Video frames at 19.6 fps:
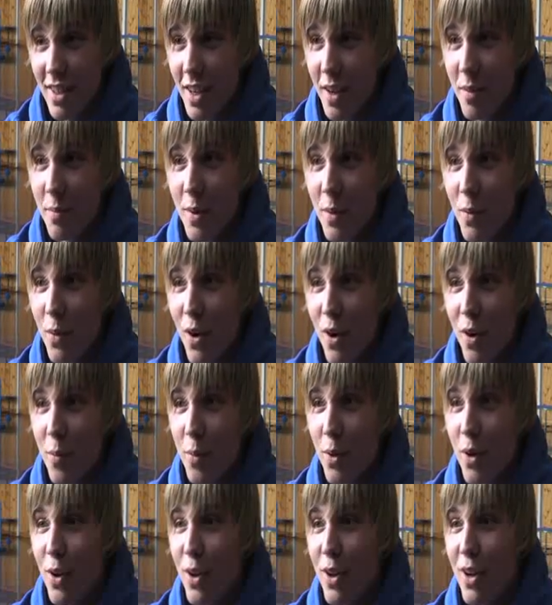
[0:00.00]
my water
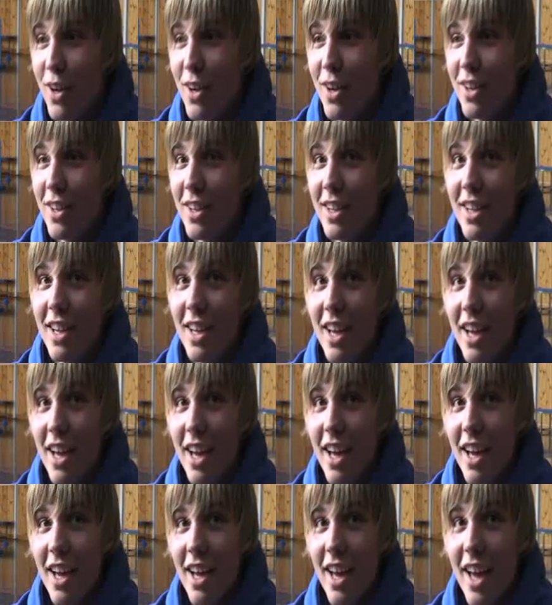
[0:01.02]
polo
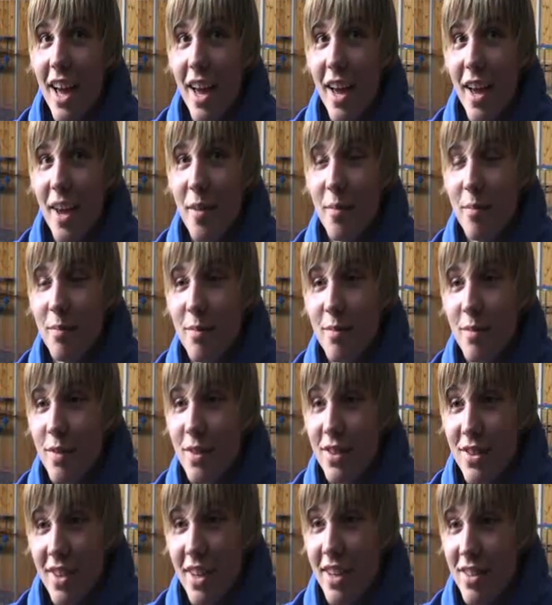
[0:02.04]

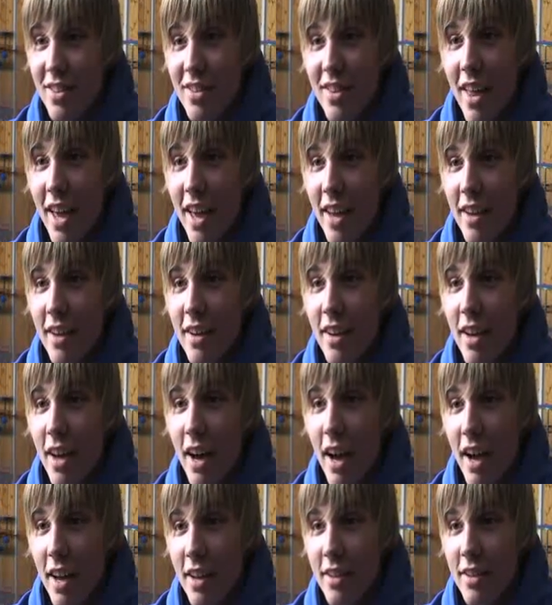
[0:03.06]
since then,
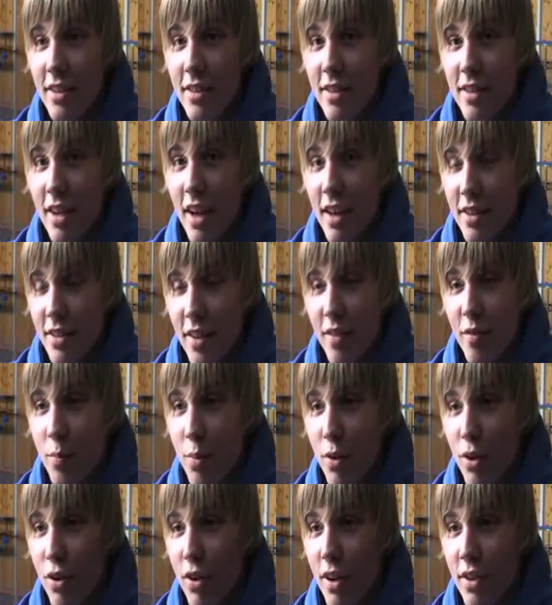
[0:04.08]
and as I've
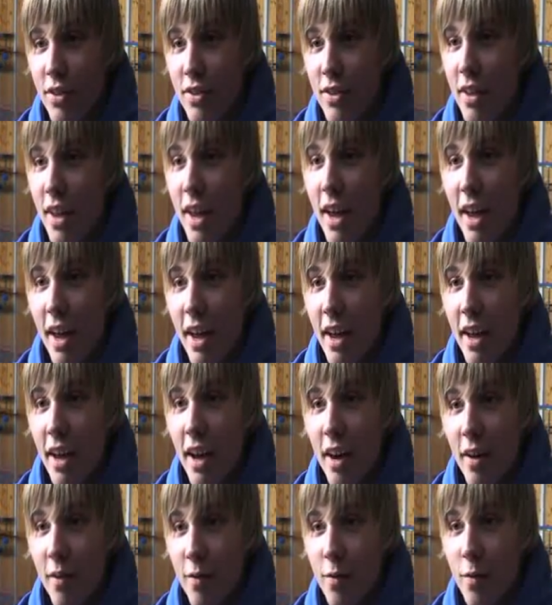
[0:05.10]
progressed there,
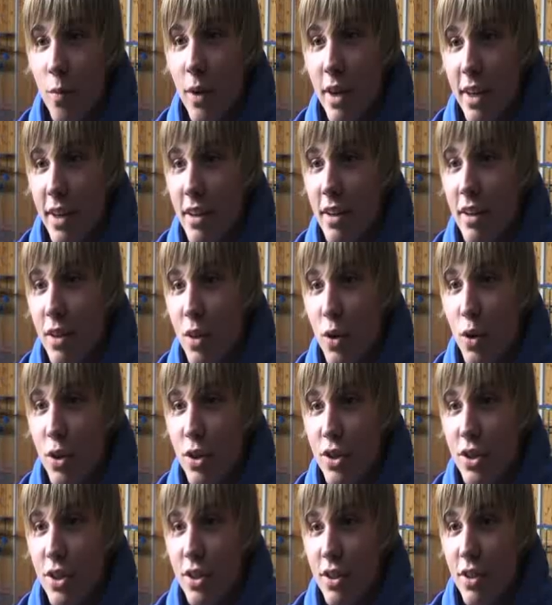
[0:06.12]
I've went into
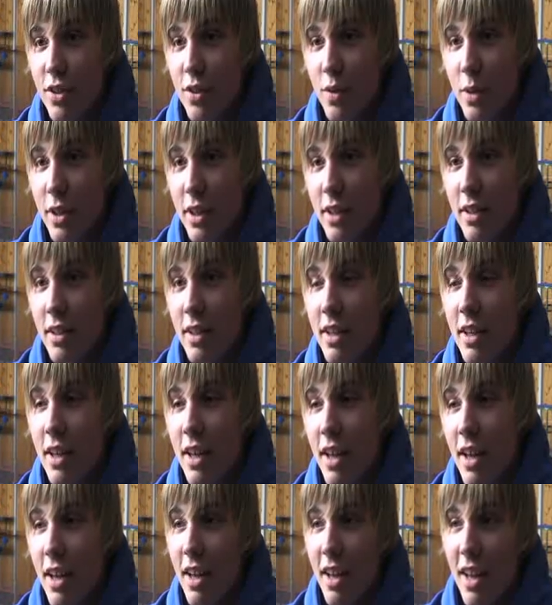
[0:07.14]
coaching as
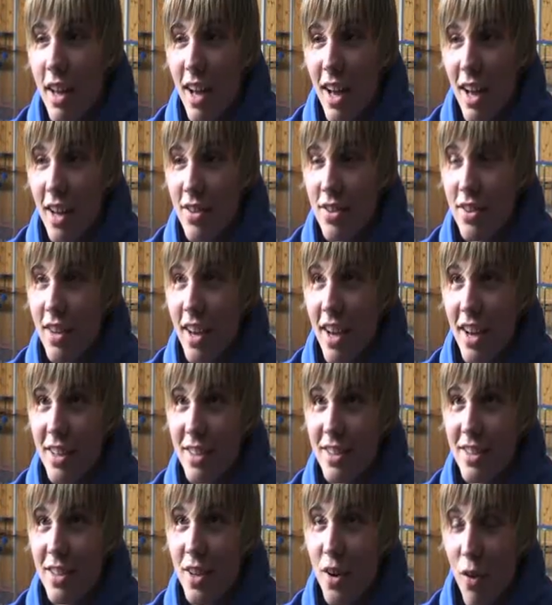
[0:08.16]
well. I
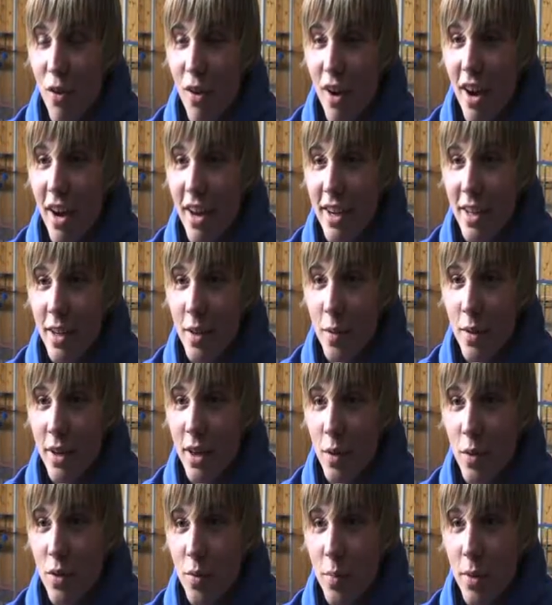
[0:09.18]
started karate when
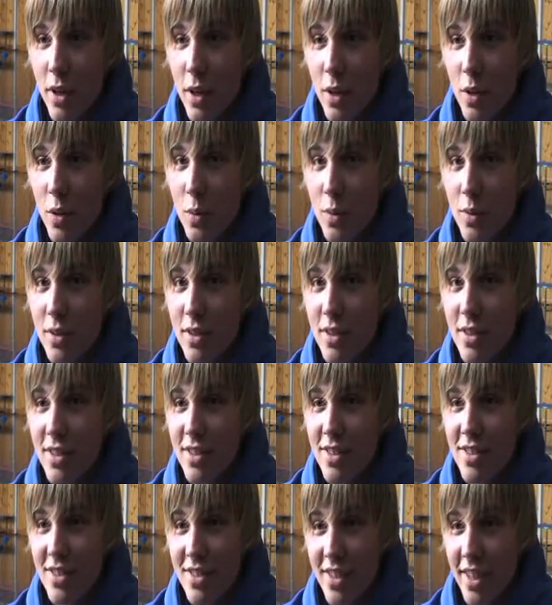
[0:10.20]
I was about
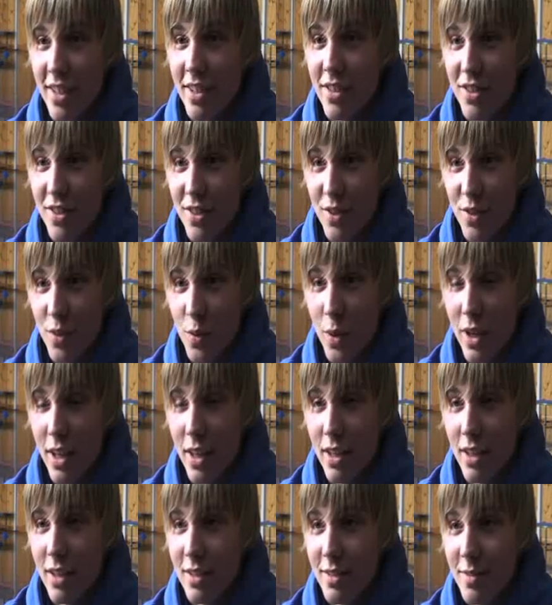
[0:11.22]
6 as
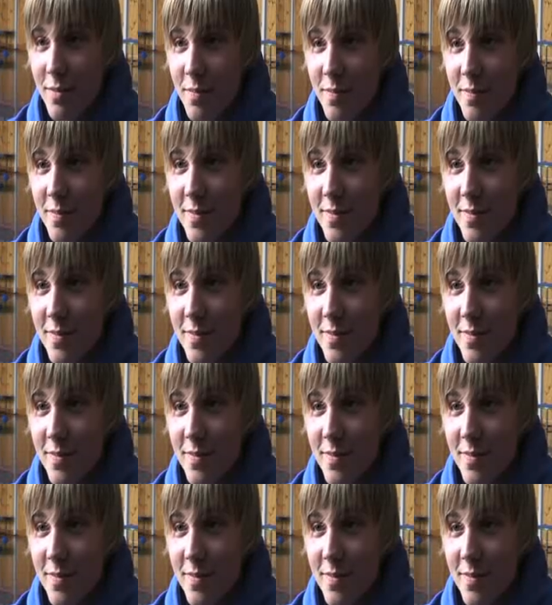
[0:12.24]
well.